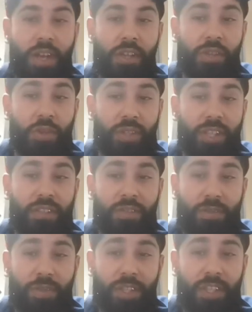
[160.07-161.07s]
So
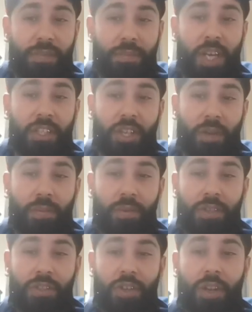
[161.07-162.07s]
this matchup
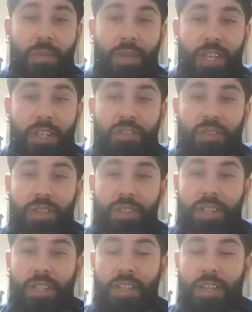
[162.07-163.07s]
is going to be
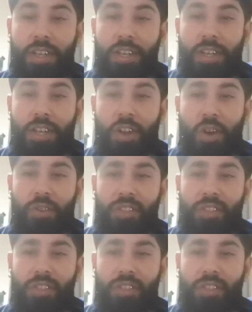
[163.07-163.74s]
interesting, you know.